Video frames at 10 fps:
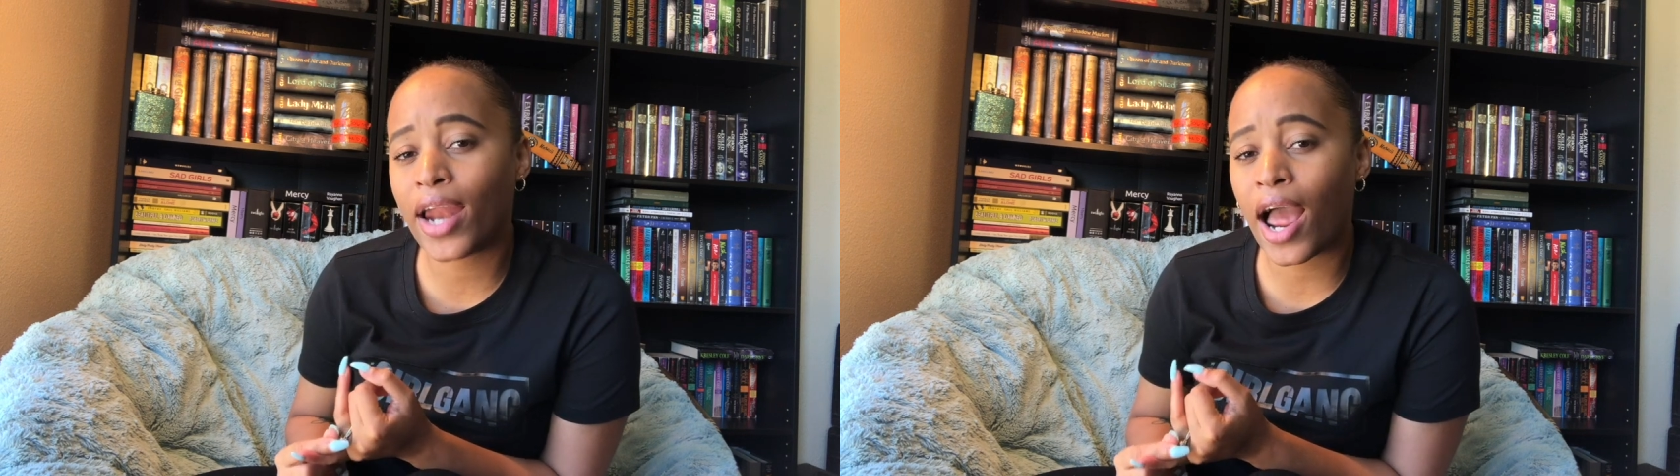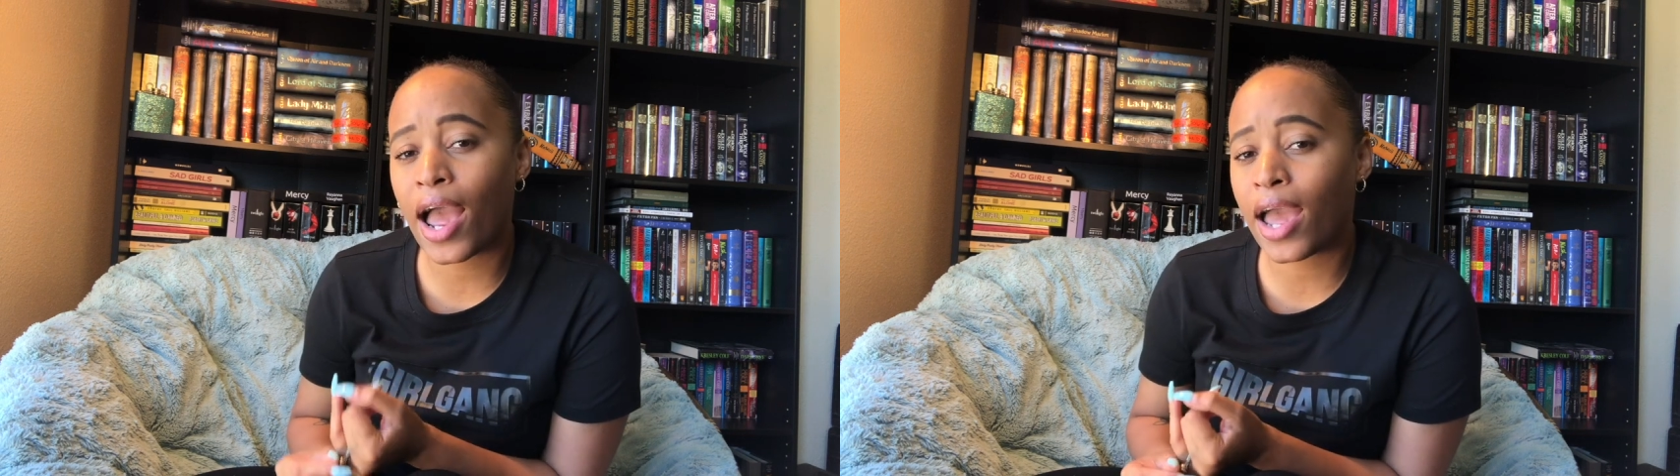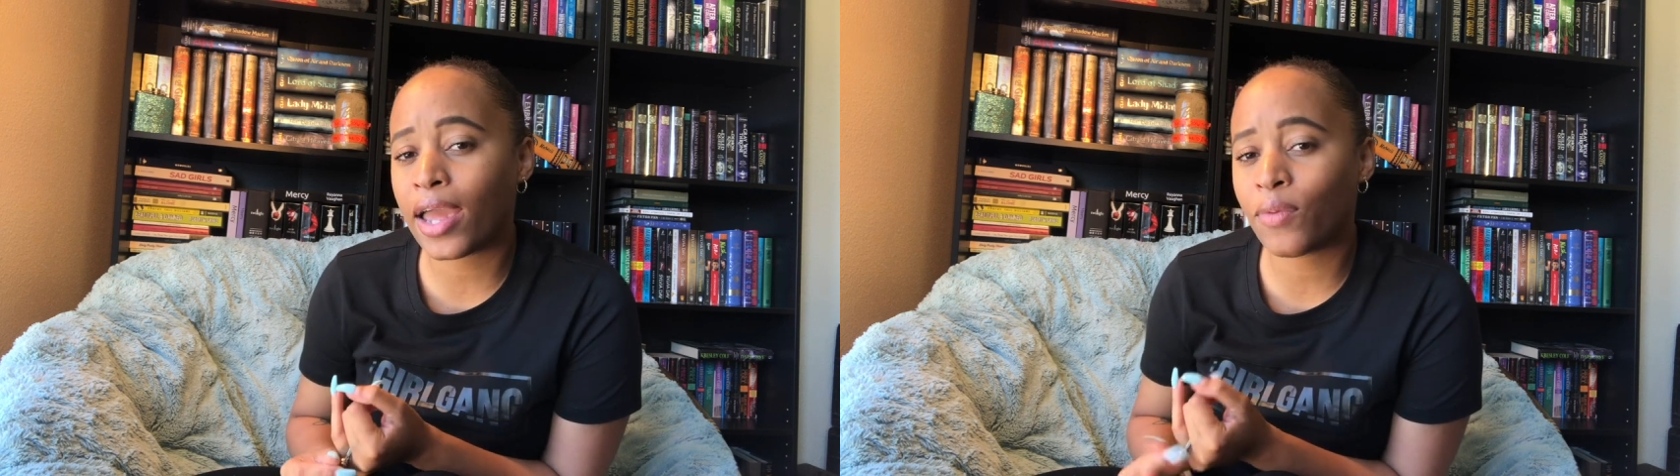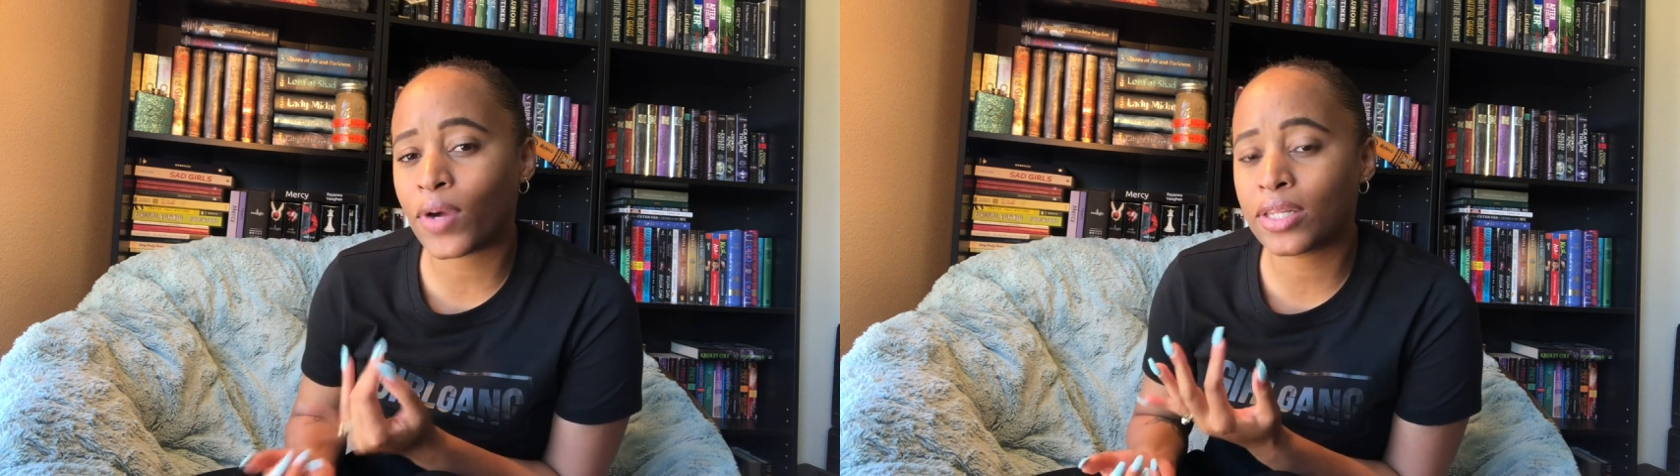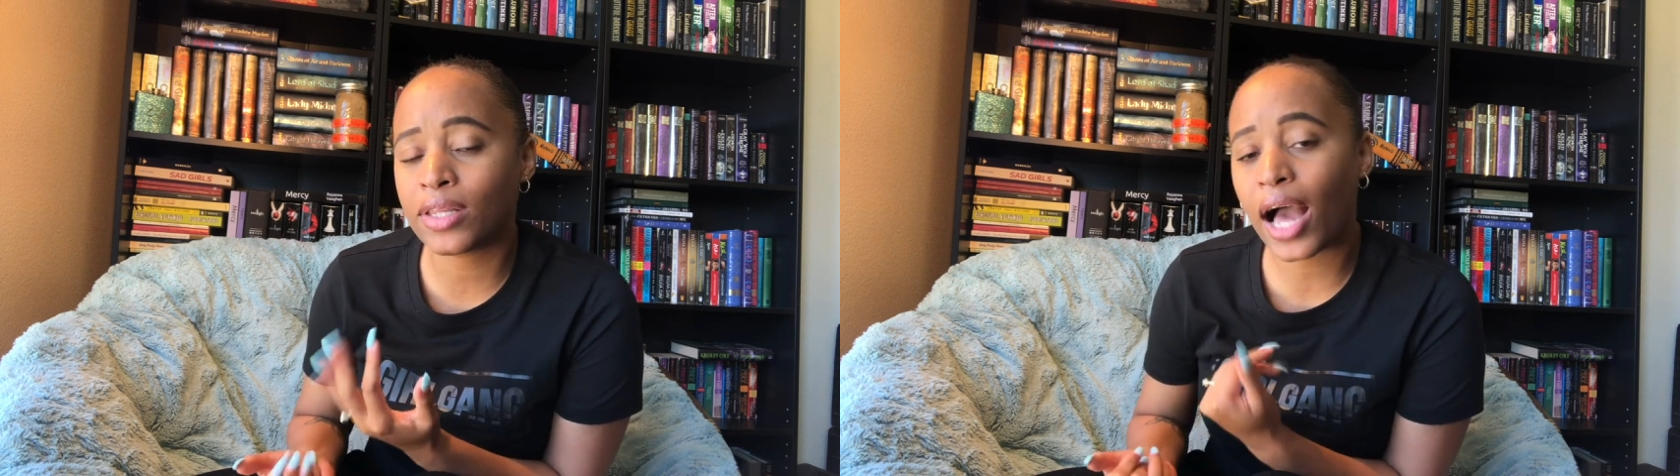I
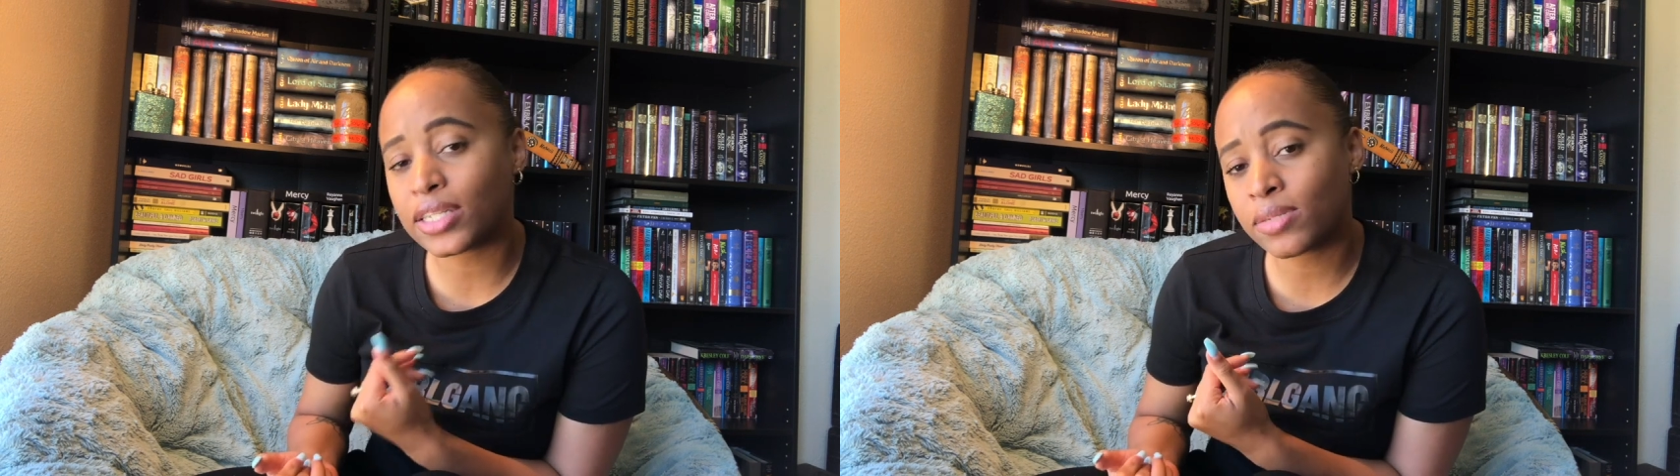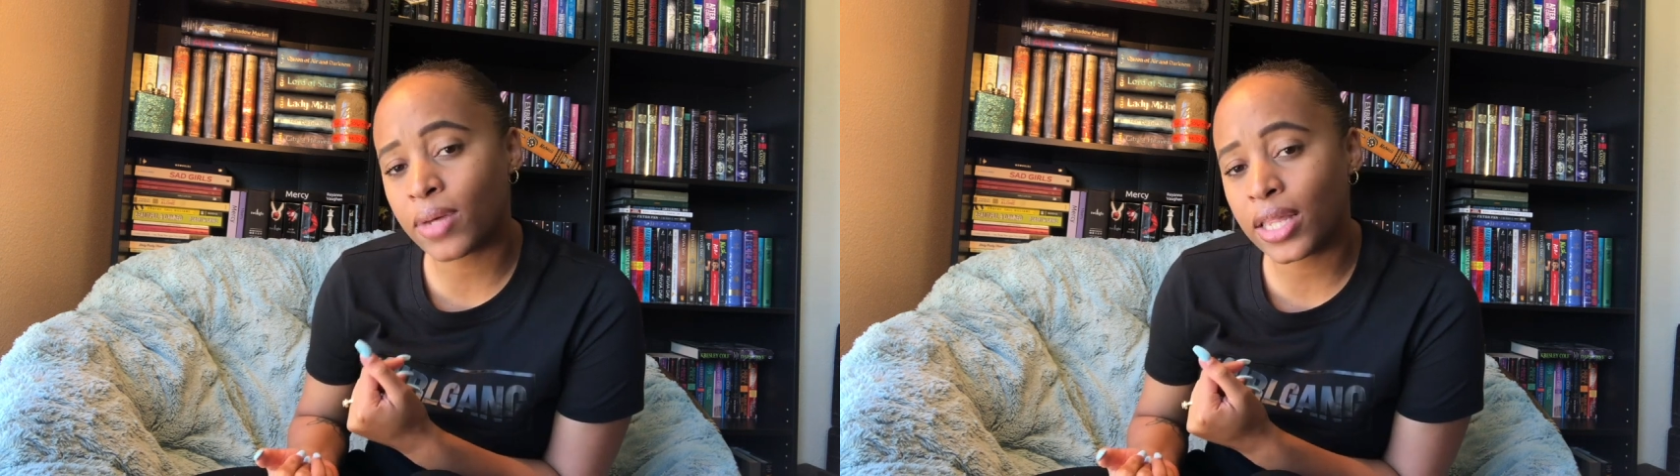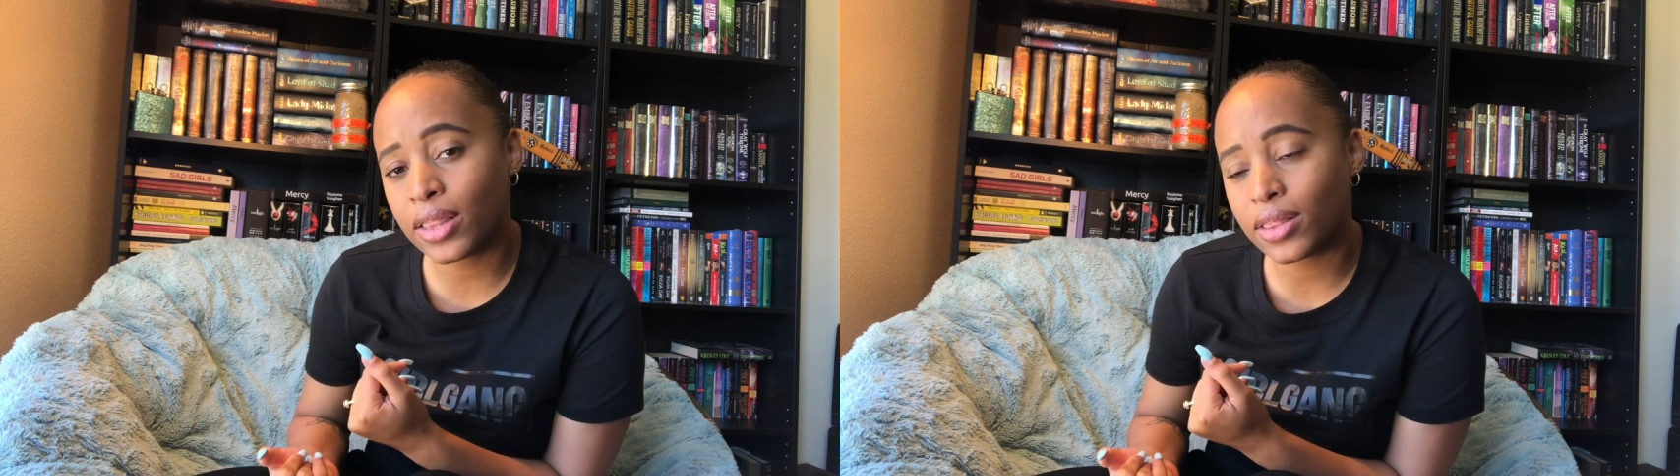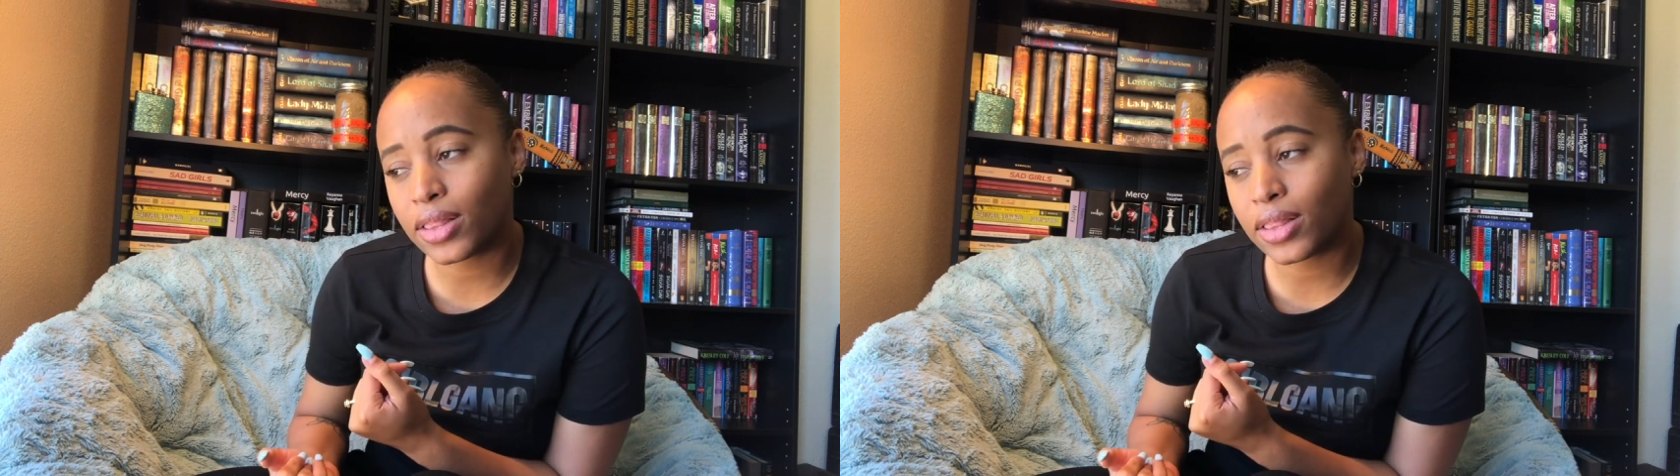read last month,